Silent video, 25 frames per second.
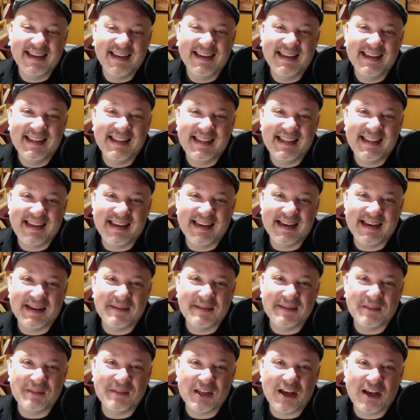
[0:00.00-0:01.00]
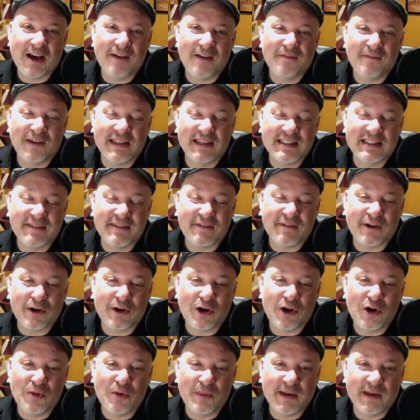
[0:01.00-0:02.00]
the confines of their
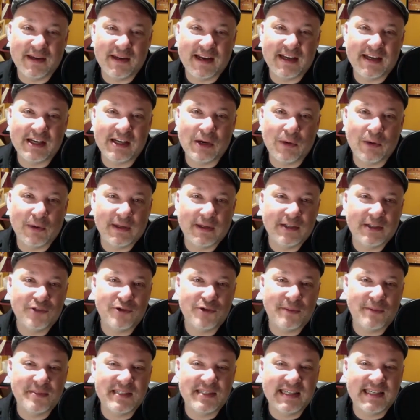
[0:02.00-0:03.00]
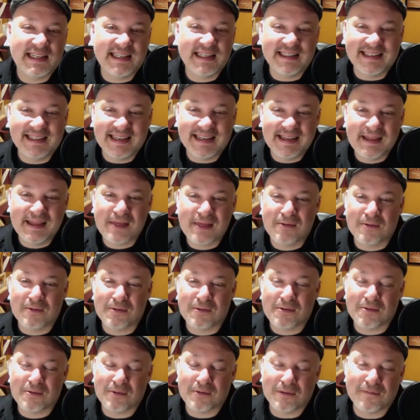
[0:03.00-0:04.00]
home and go on a trip to Italy
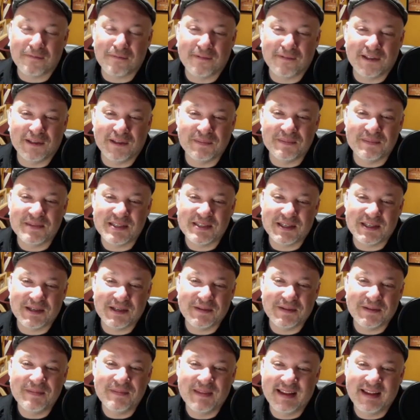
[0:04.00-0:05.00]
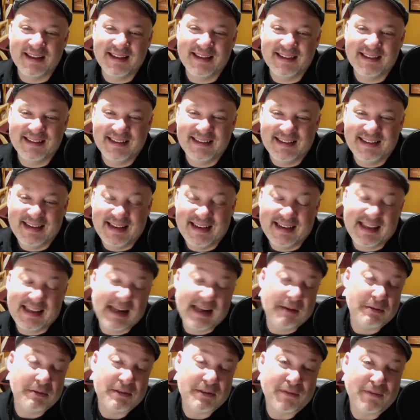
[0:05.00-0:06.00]
through the film. So, and
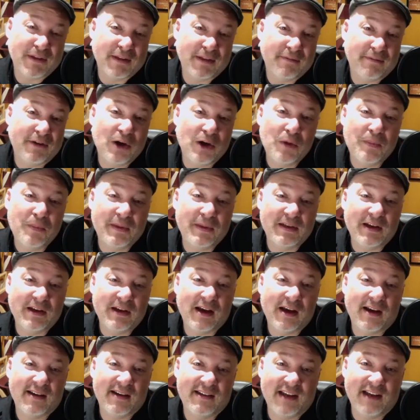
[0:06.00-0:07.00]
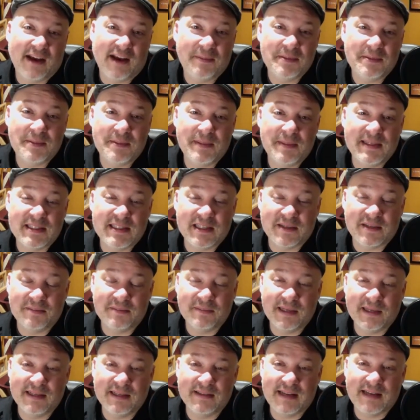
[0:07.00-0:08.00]
again, it was full of hope and
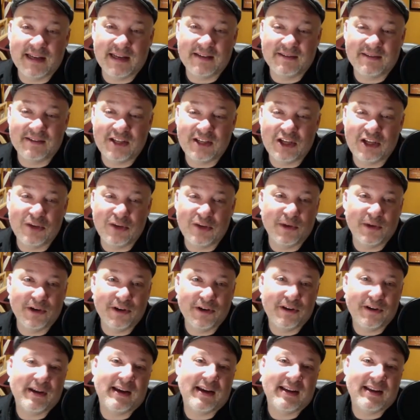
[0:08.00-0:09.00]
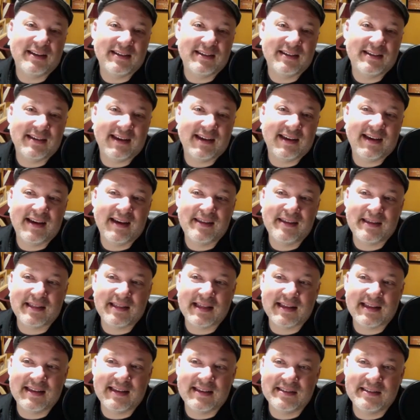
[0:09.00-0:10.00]
optimism and humor, and I think
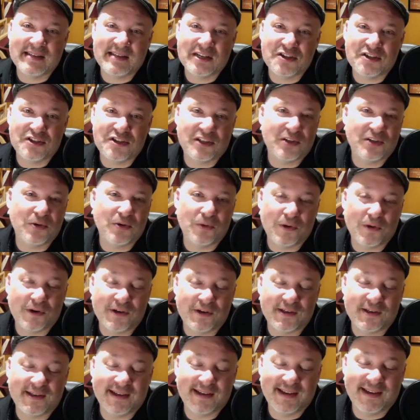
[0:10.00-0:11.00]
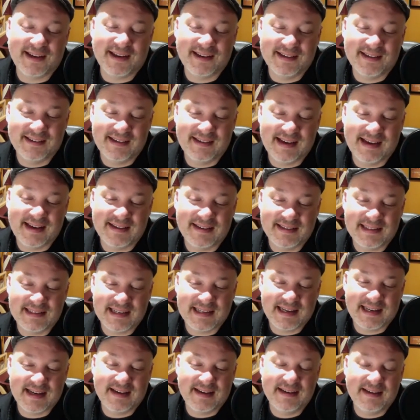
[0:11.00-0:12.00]
that it touched a chord at
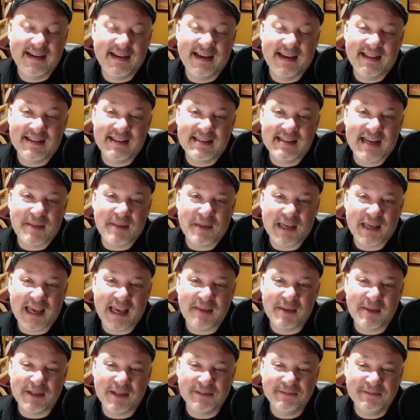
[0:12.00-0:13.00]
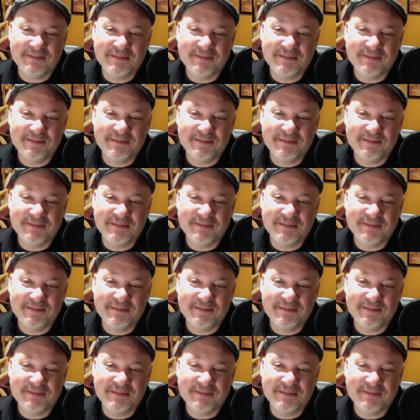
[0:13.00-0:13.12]
the time it came out.